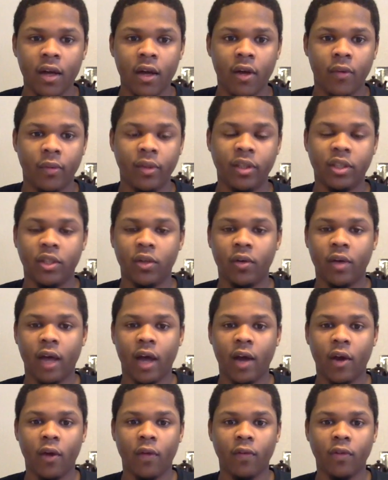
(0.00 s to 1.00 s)
We still
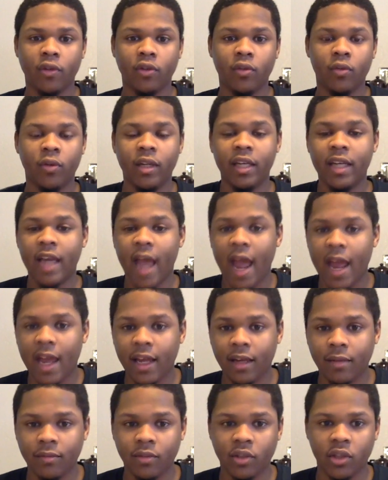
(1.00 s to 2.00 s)
got over 20
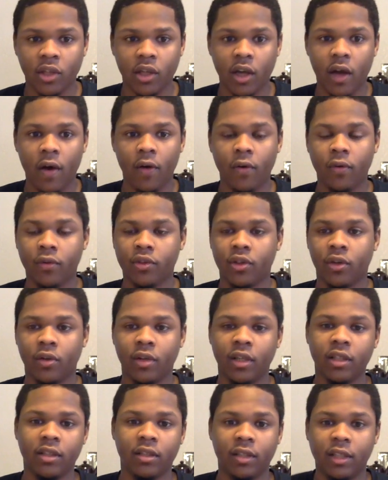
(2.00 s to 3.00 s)
games to go. So
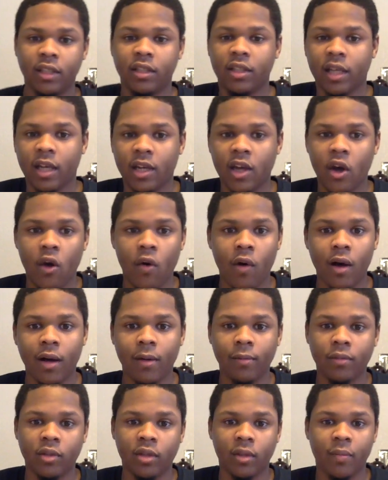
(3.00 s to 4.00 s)
this can go
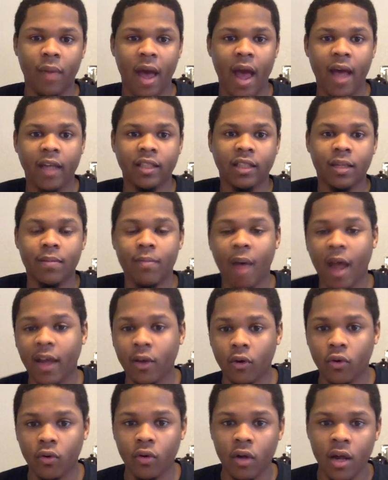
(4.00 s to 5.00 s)
up to passing
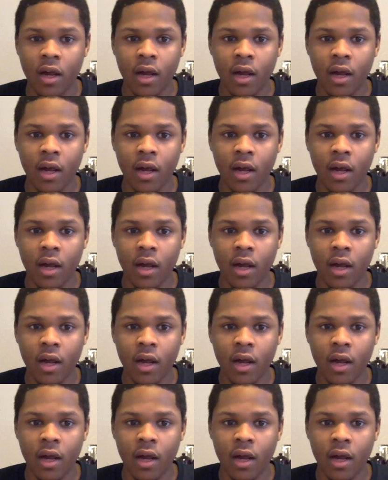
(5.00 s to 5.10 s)
Michael.